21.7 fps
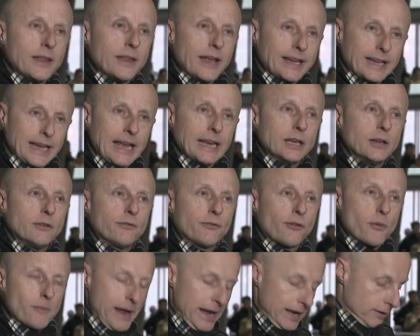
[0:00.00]
They're getting
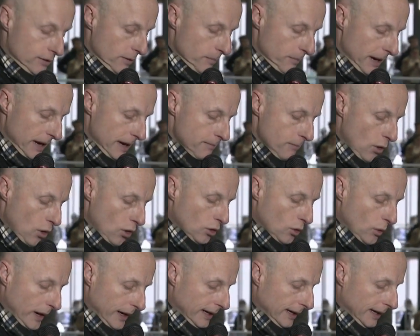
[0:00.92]
from A to B
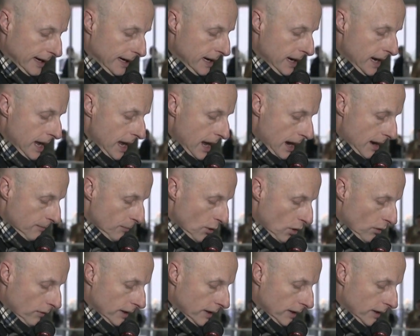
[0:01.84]
more quickly and more